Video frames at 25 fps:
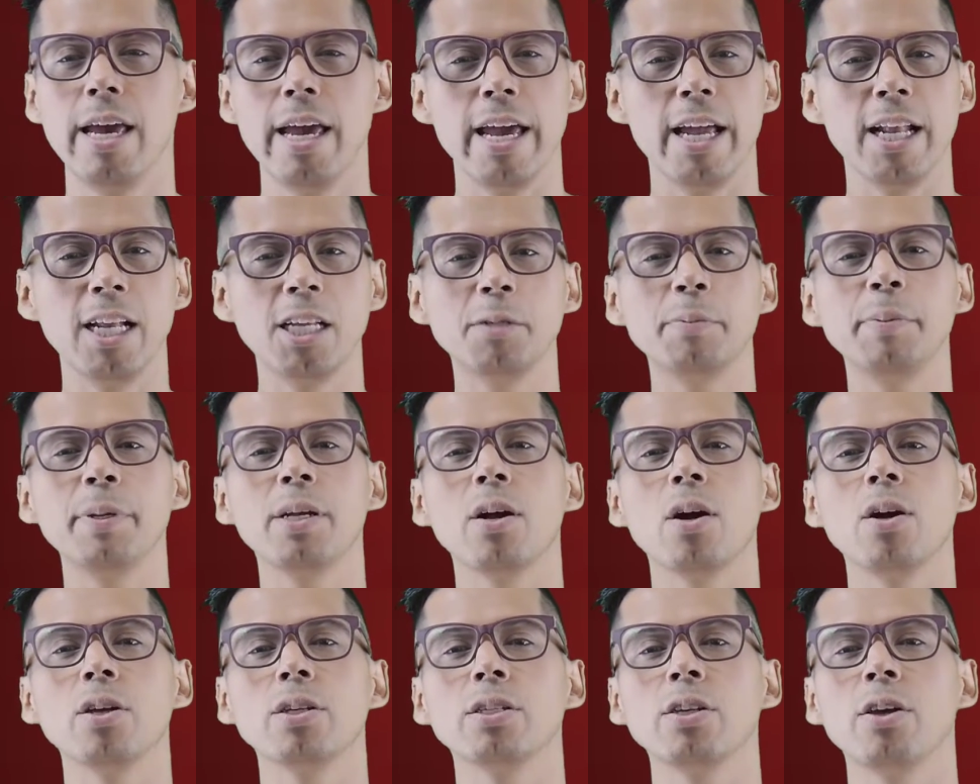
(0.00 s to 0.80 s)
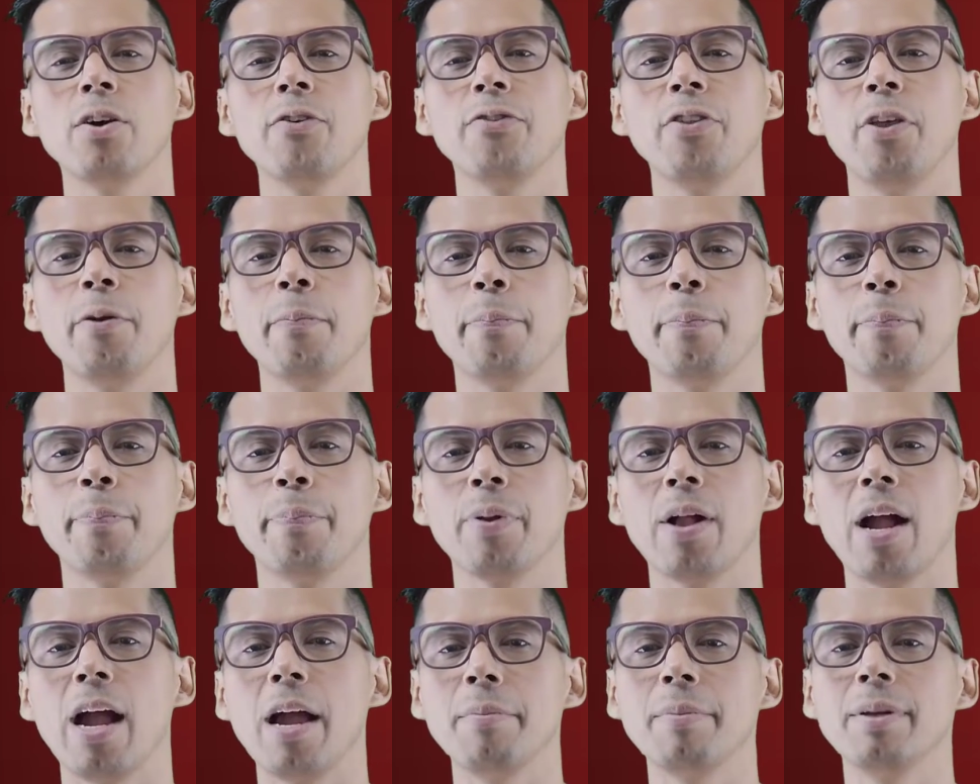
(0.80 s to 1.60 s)
It is because of the
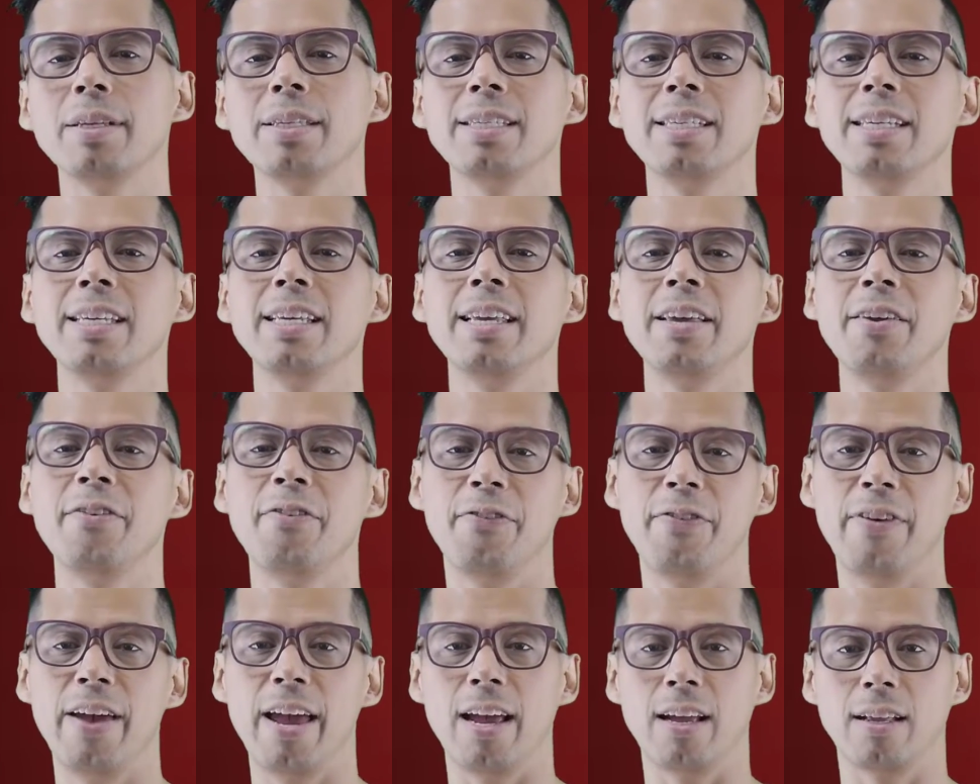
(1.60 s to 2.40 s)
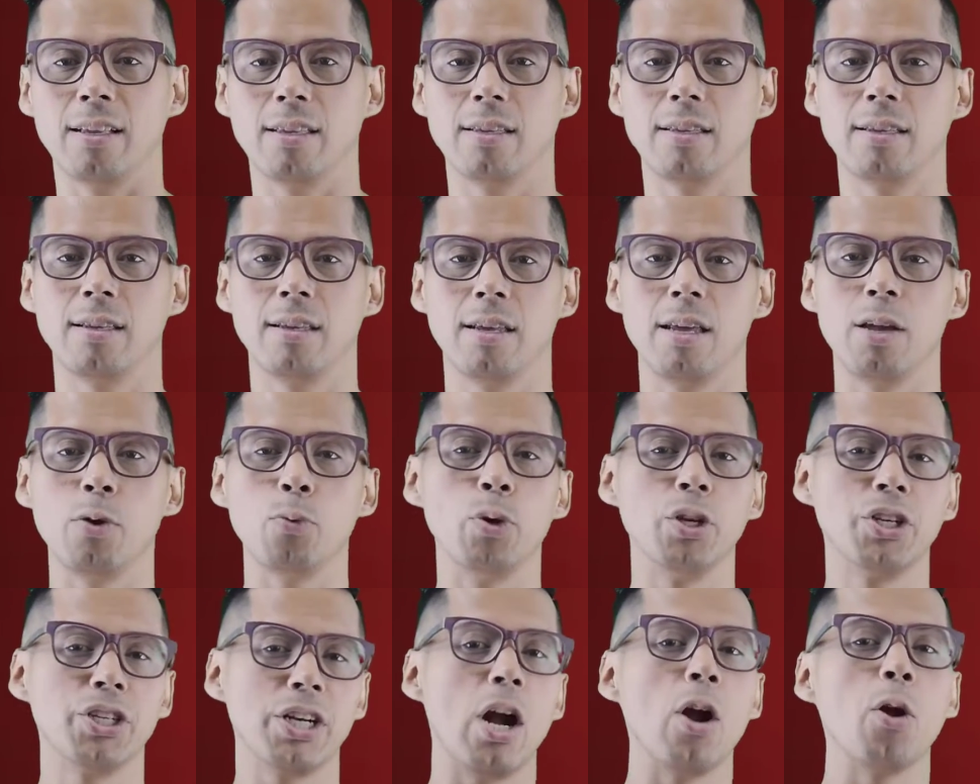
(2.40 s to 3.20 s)
primacy effect, in
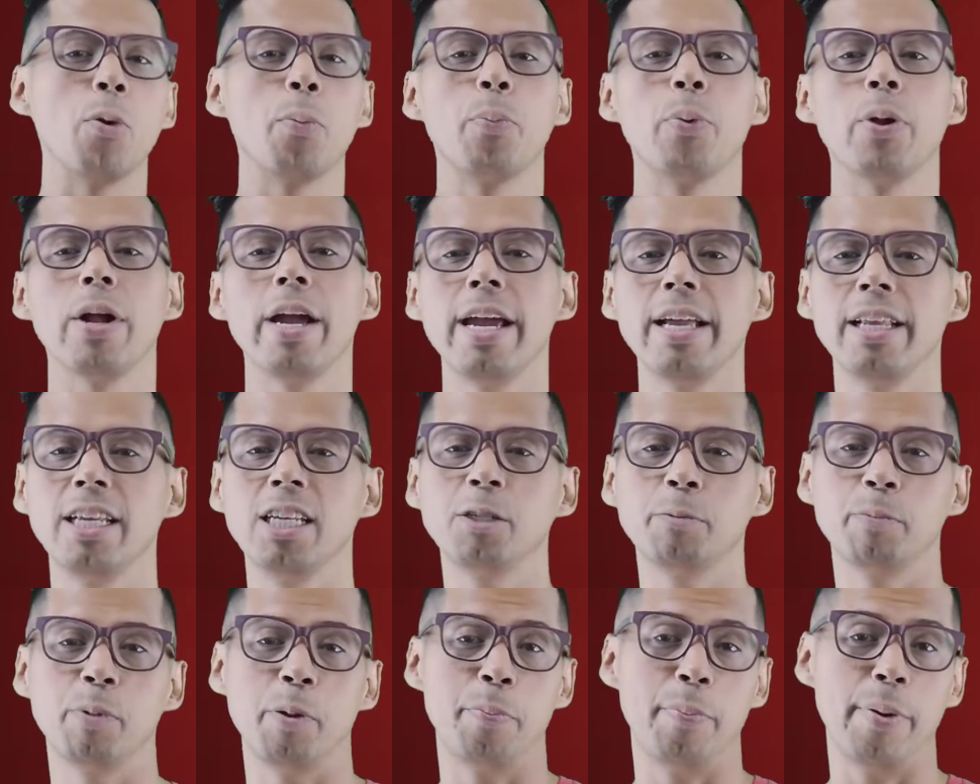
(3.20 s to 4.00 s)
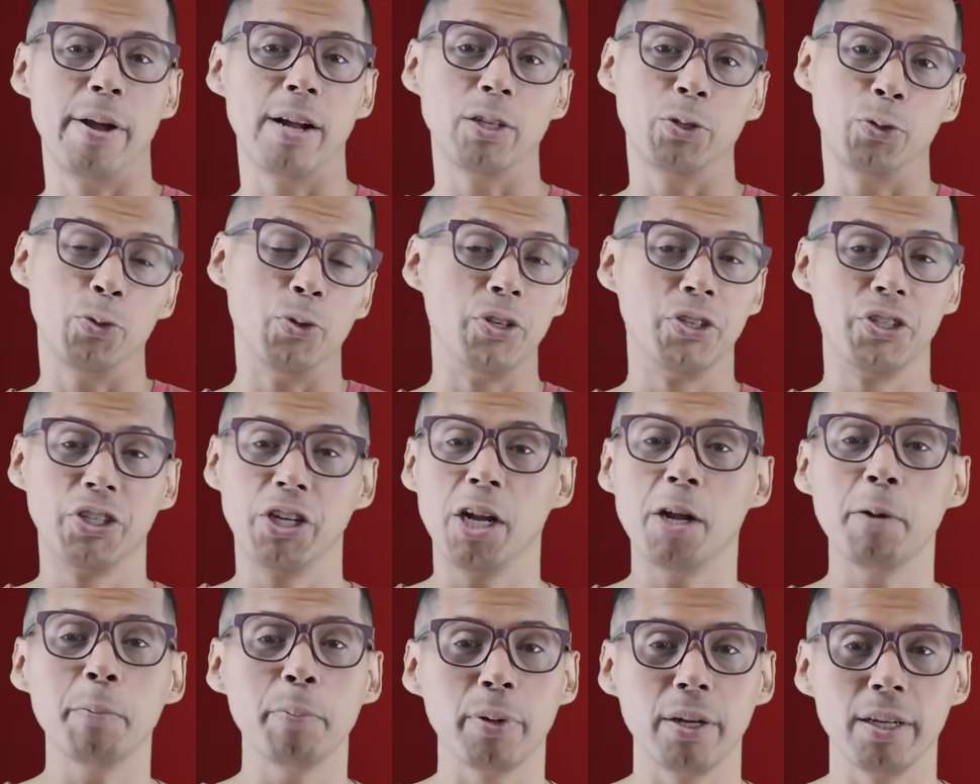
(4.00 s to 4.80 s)
which our brain is prepared to
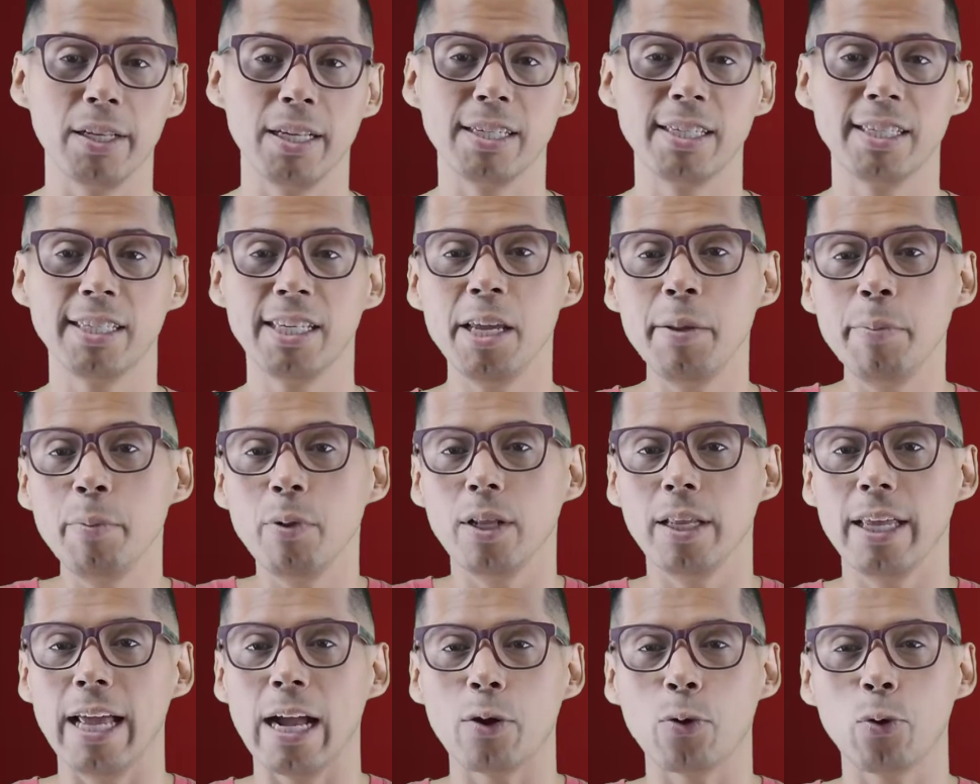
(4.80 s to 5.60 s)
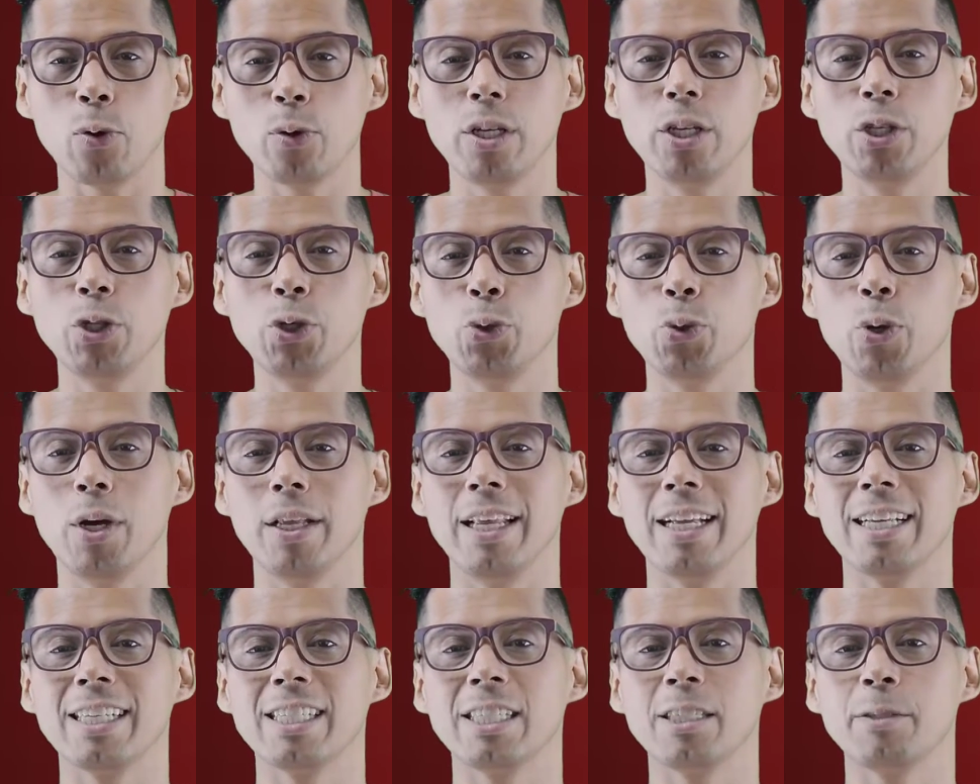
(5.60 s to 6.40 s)
interpret the stimuli according to
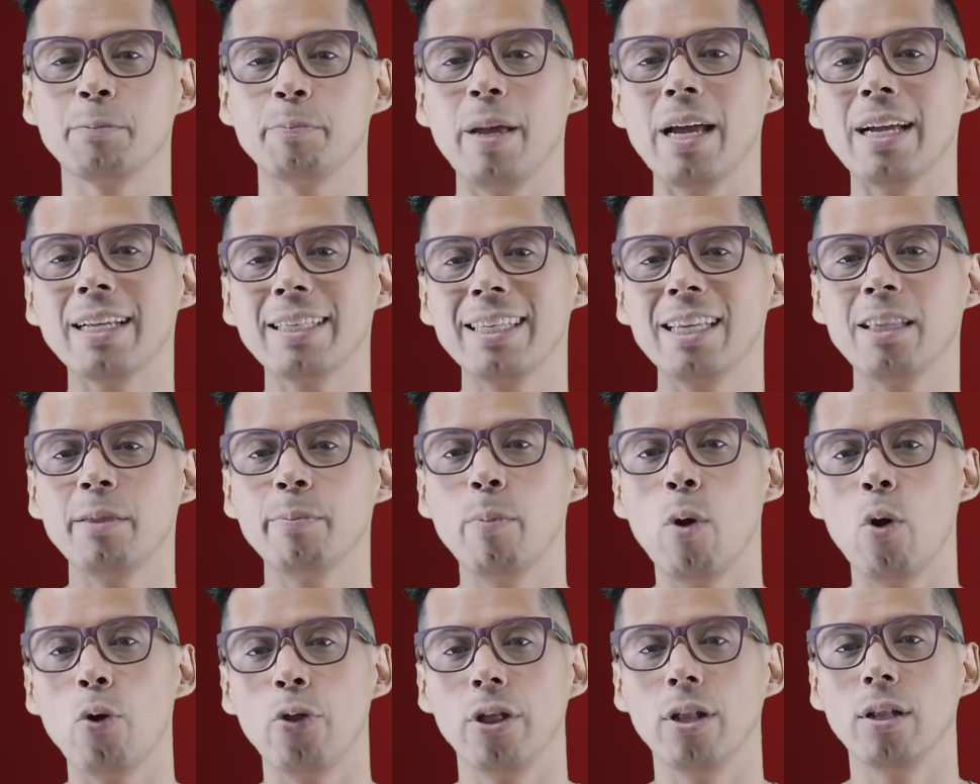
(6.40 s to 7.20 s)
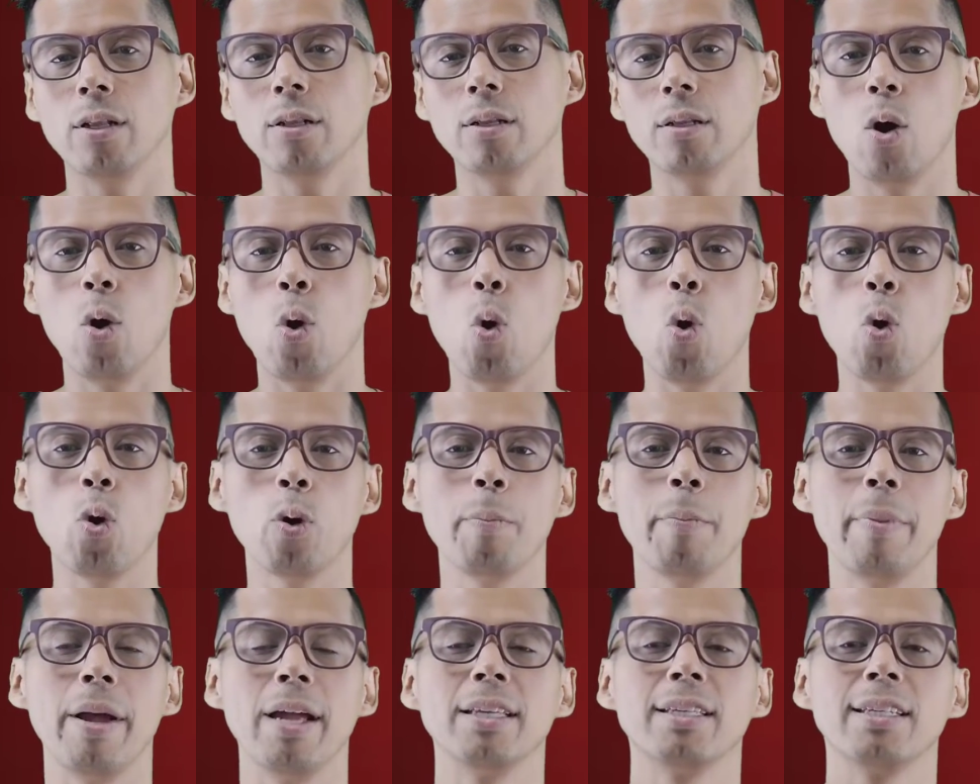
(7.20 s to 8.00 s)
an expected model
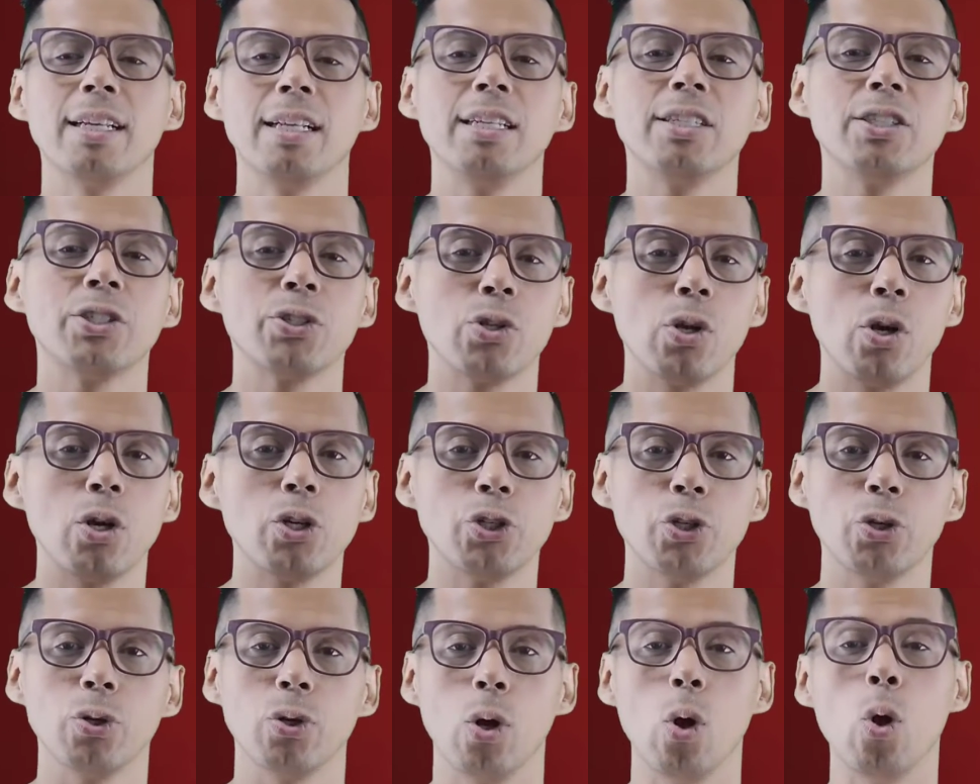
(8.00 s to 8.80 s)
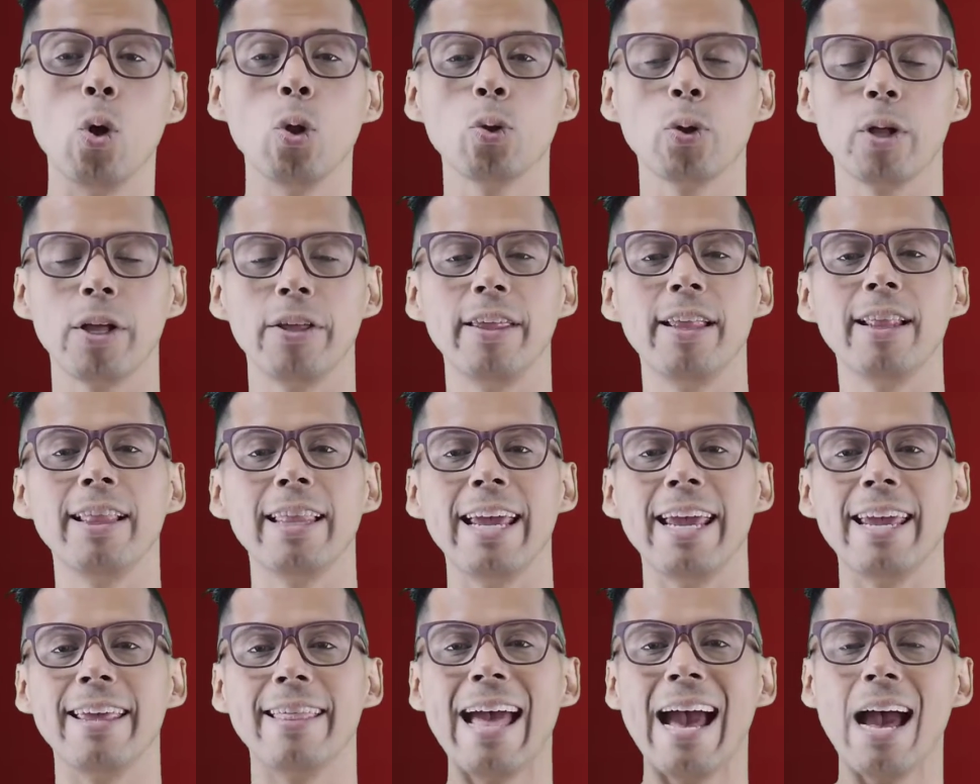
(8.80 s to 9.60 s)
or mental structure already
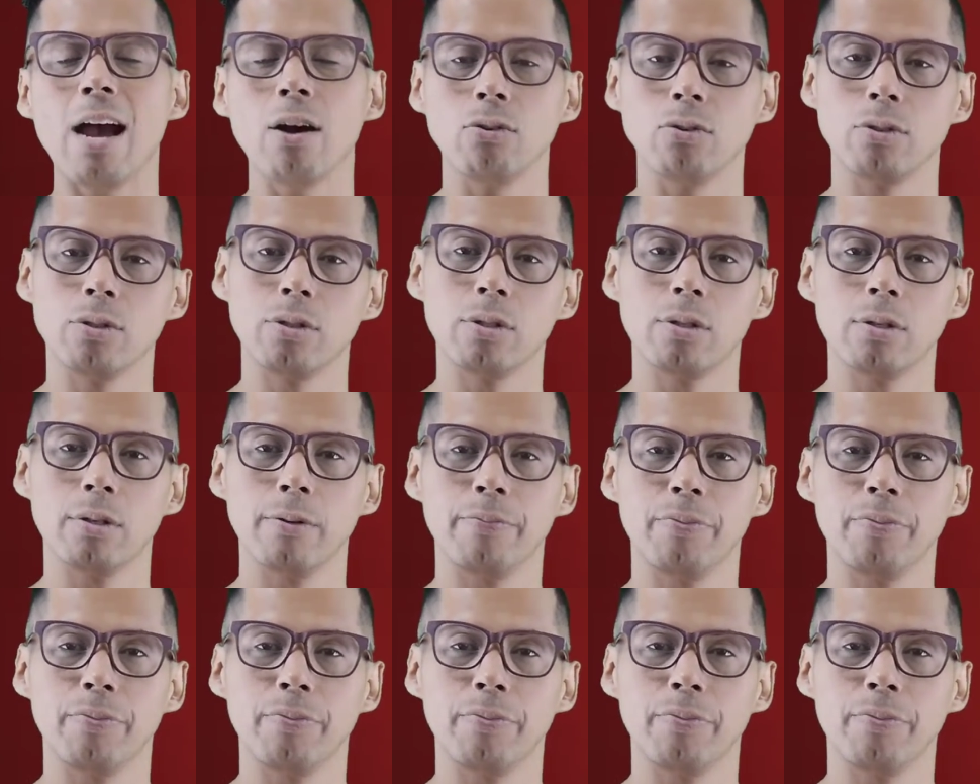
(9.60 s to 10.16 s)
laid out.